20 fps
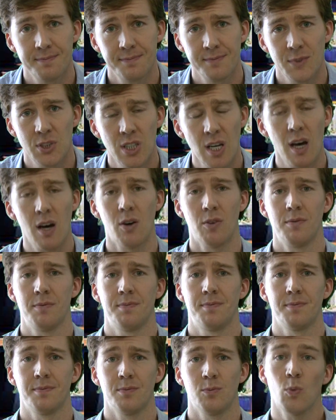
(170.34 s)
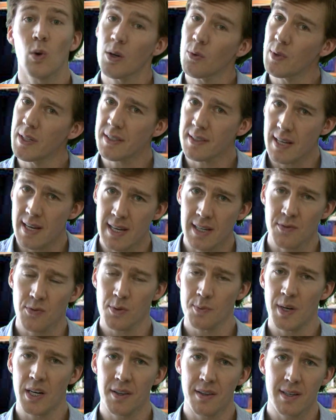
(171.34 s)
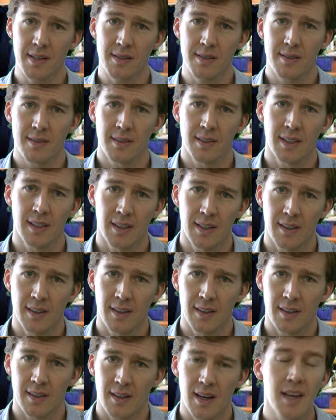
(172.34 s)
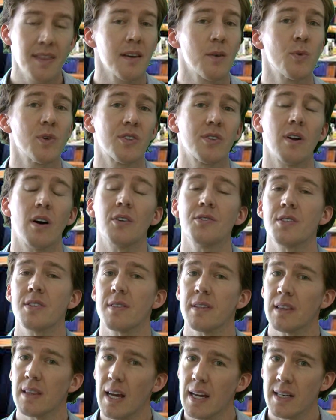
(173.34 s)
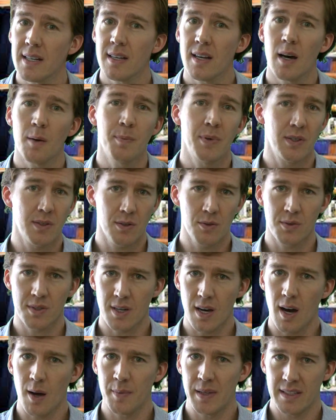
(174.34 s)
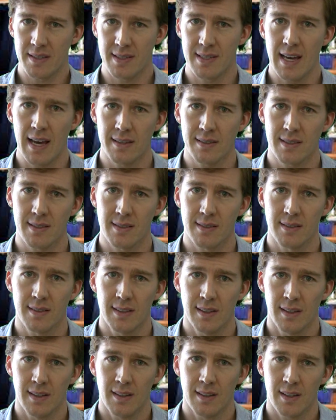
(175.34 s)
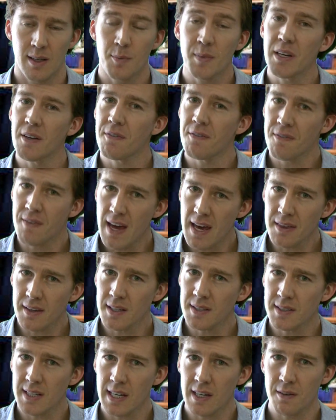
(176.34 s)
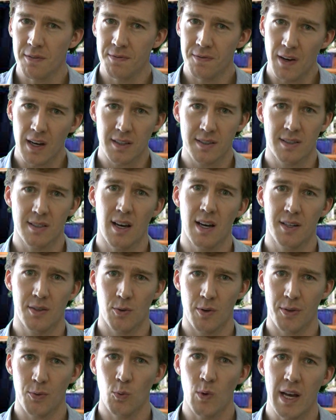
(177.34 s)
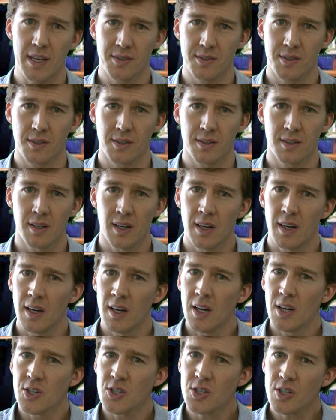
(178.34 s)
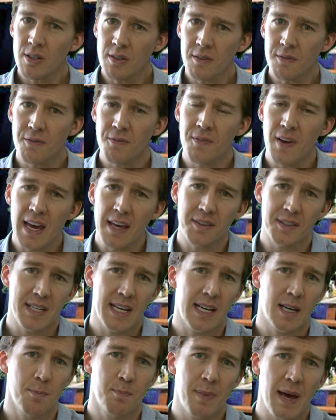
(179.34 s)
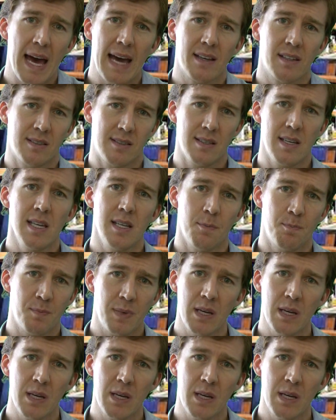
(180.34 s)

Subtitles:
So, what do we take from all this? I think we should all just lighten up and use common sense. I mean, if Faith can take a fuck saw at Northwestern, shouldn't Faith take a back seat at